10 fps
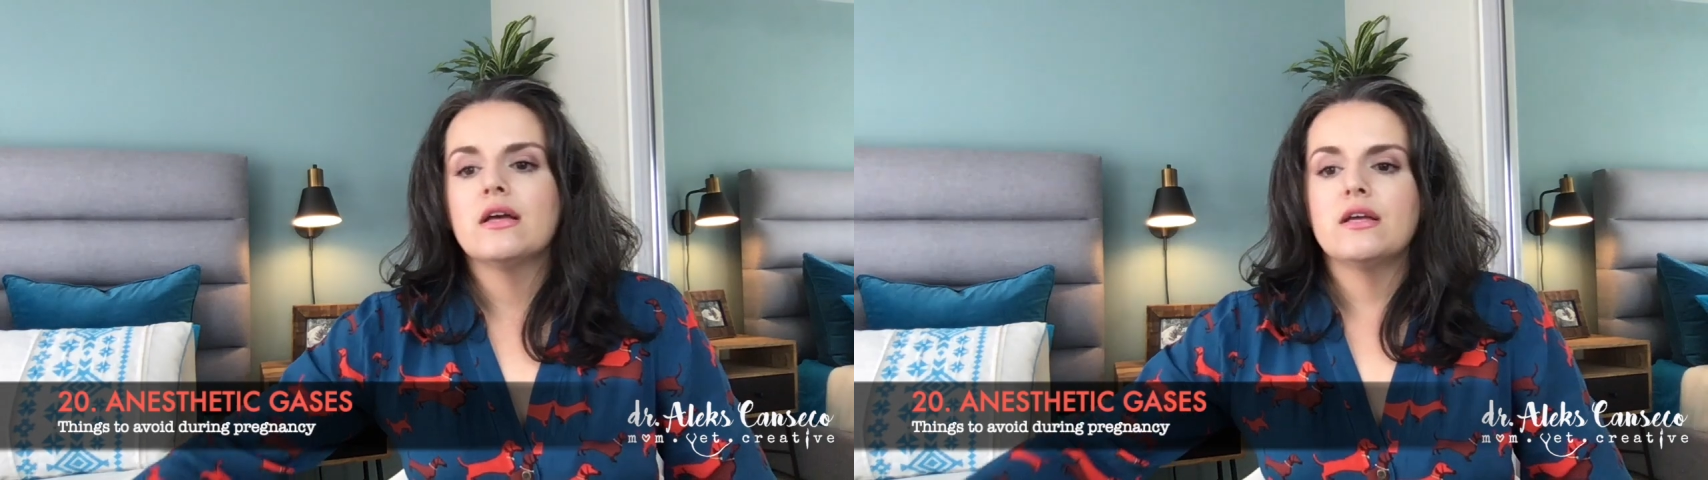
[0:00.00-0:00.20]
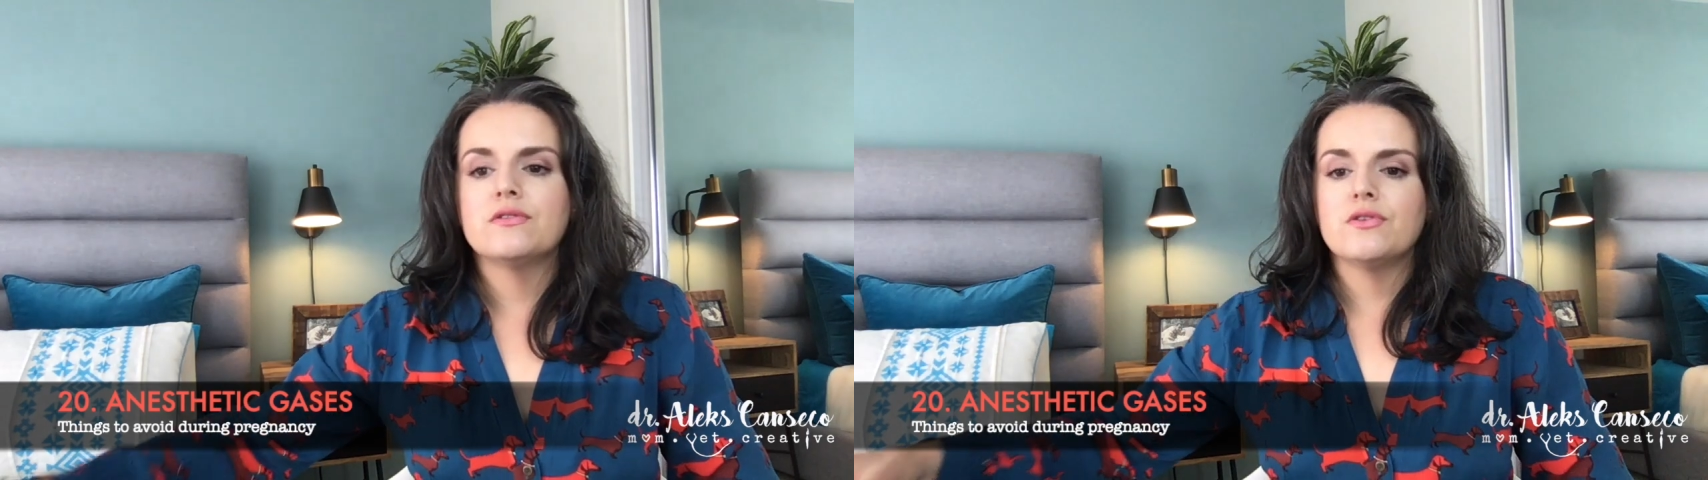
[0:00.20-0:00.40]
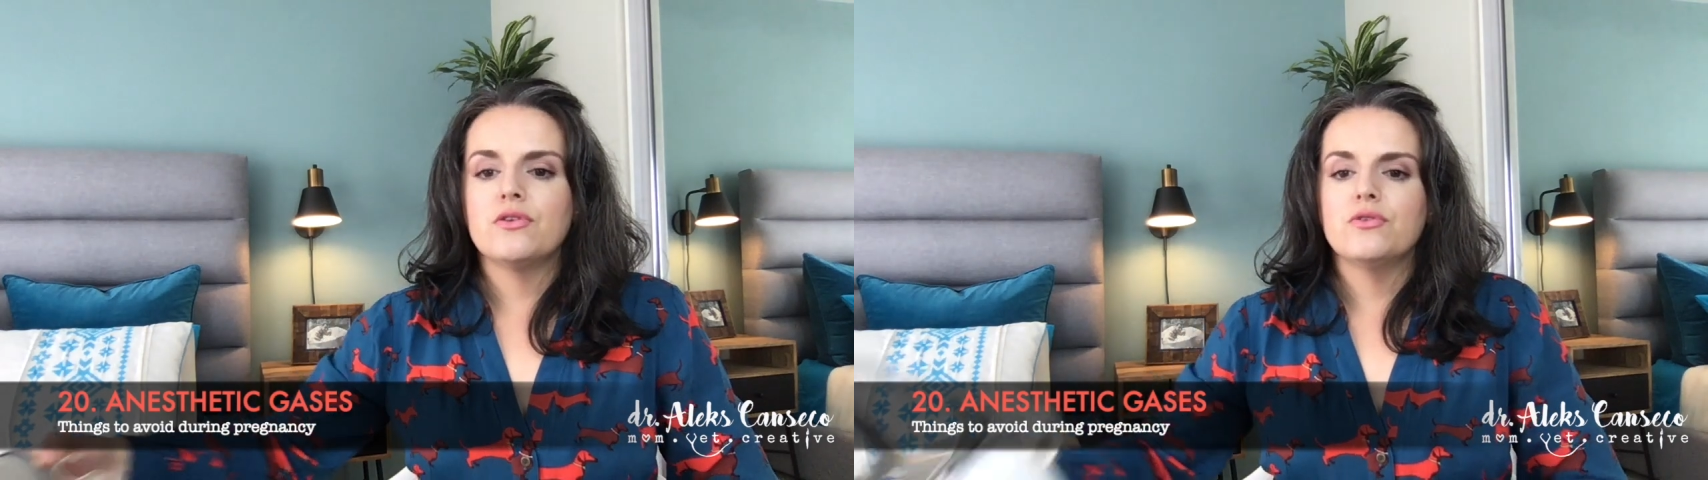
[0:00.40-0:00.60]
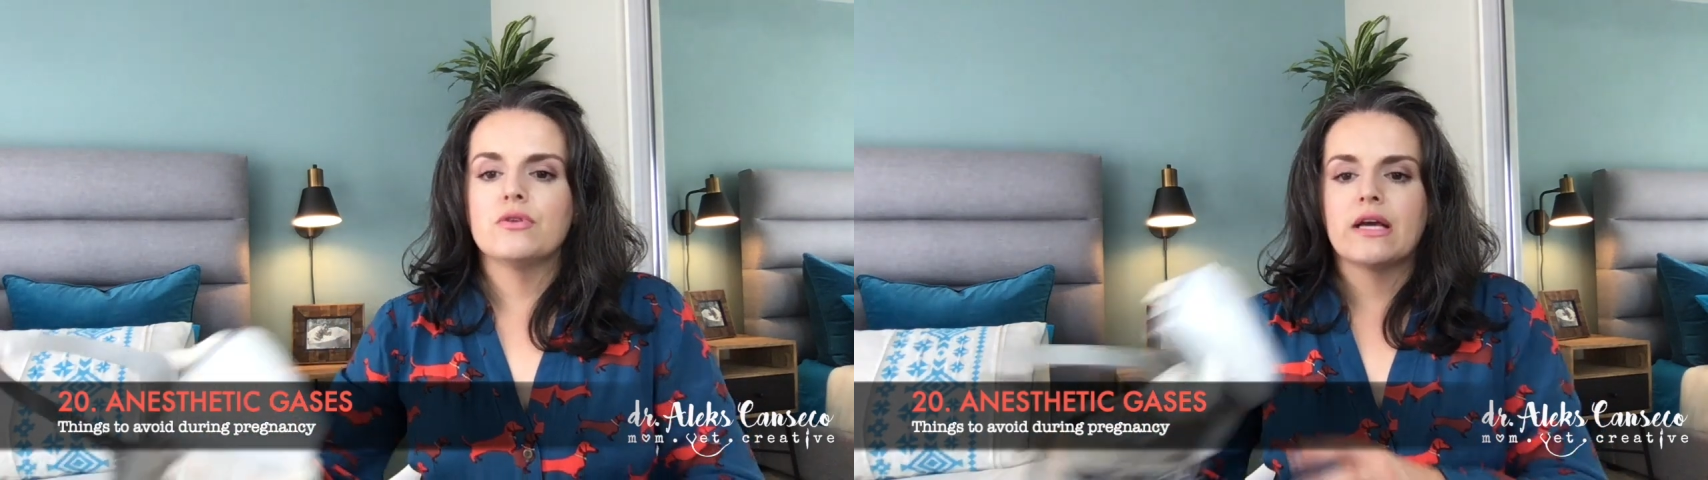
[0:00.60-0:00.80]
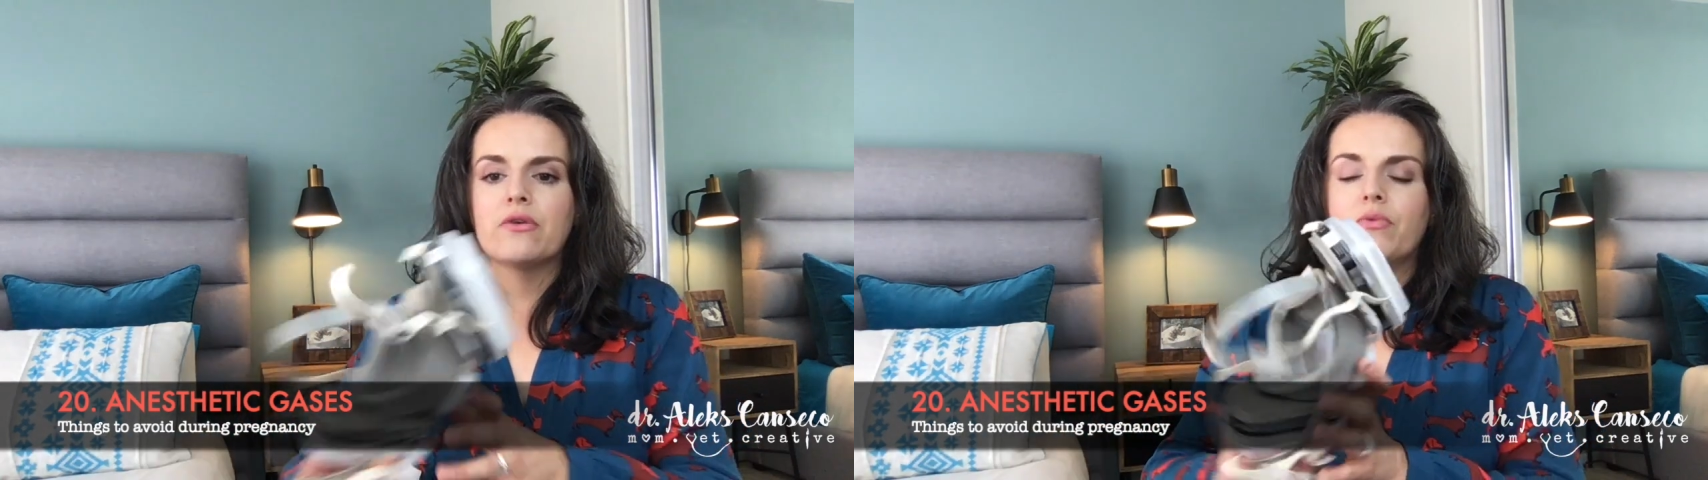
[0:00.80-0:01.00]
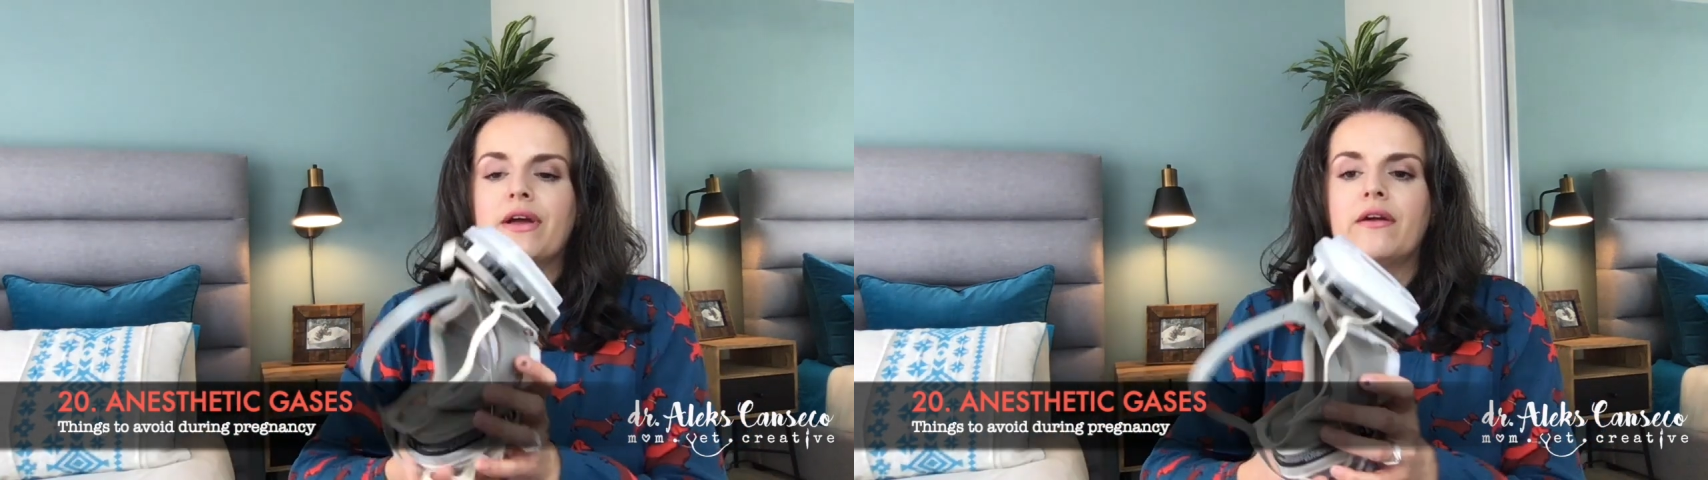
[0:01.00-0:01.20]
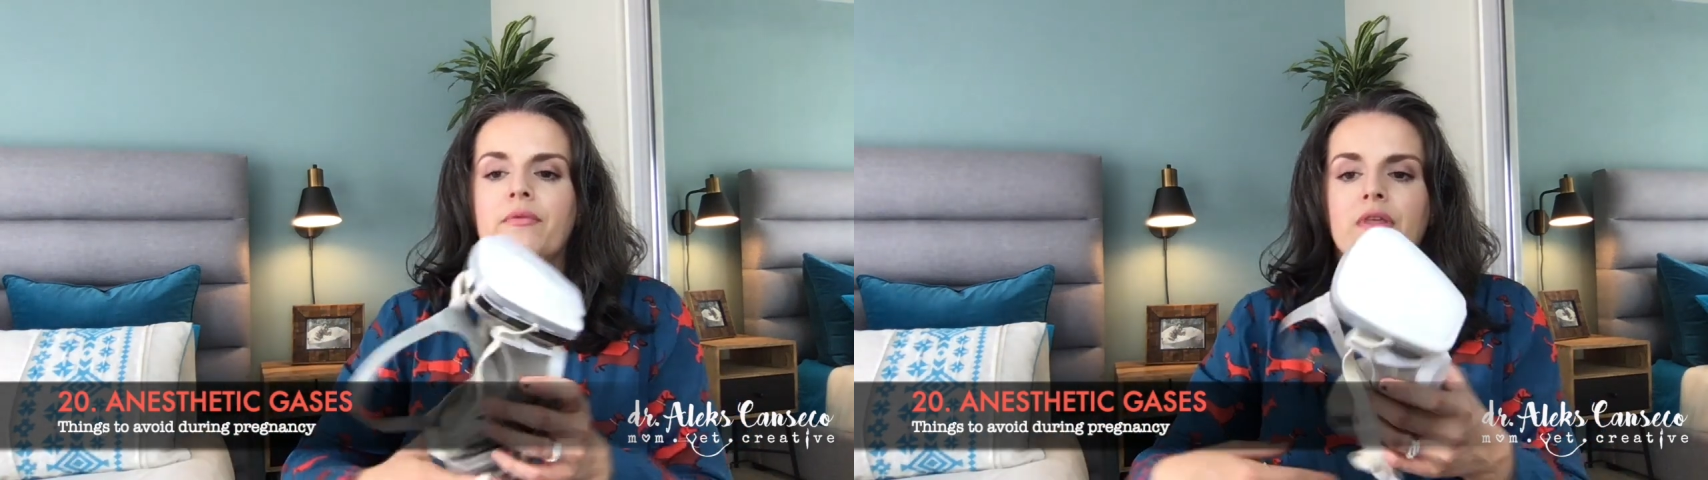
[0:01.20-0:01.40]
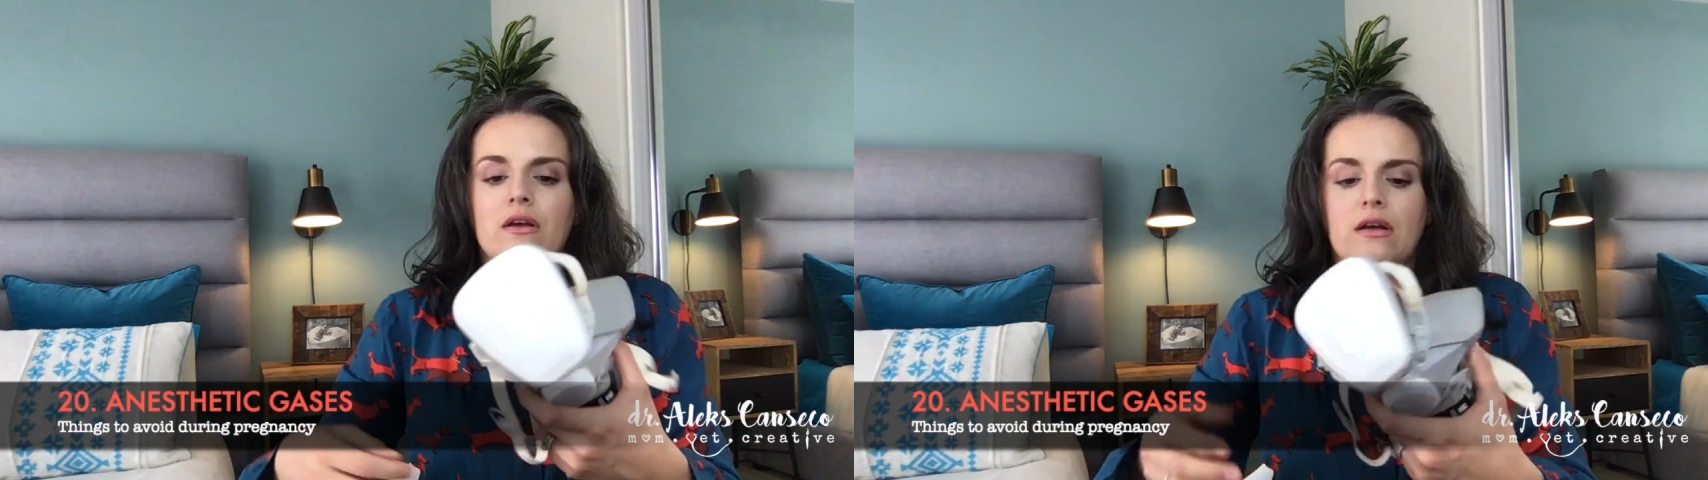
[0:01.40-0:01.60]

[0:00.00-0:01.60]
is you can wear